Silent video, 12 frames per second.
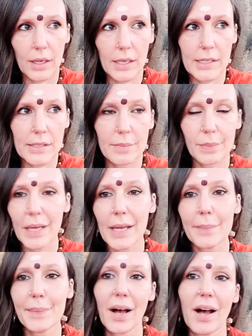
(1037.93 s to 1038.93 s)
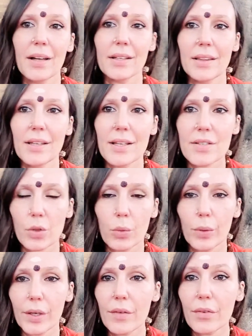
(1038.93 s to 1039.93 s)
in playing part in this, or
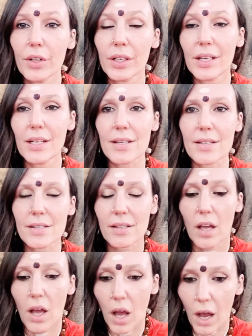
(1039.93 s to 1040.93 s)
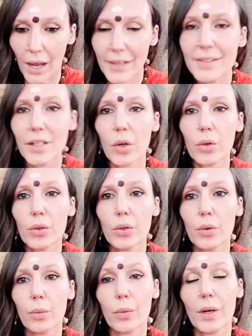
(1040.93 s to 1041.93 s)
whatever it is, I tell
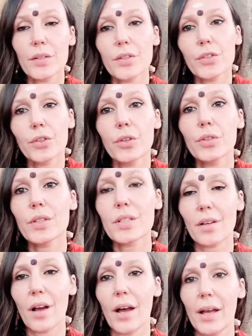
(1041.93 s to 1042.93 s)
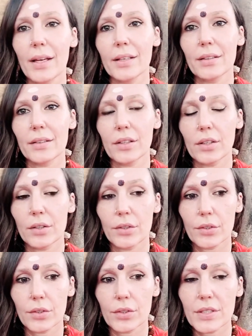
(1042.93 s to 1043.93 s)
you, once you decide
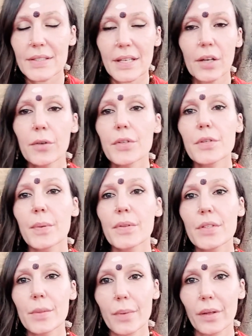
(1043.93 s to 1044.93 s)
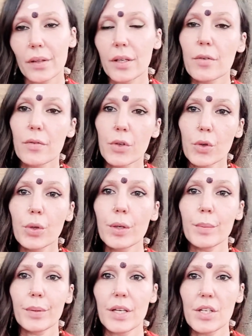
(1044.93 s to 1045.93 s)
to take responsibility for your
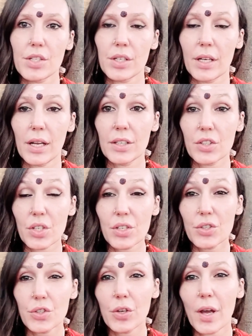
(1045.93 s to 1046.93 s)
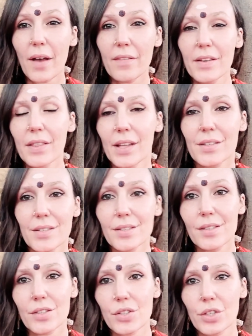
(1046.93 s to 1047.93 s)
completion, and just you having that
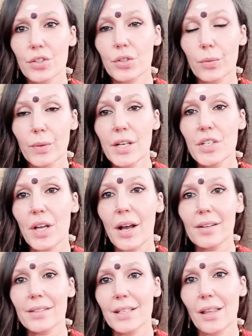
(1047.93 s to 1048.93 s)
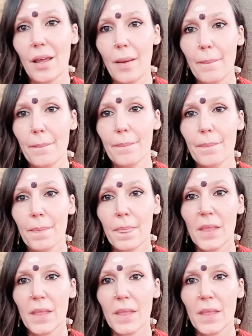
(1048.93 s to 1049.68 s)
decision to reach out to them,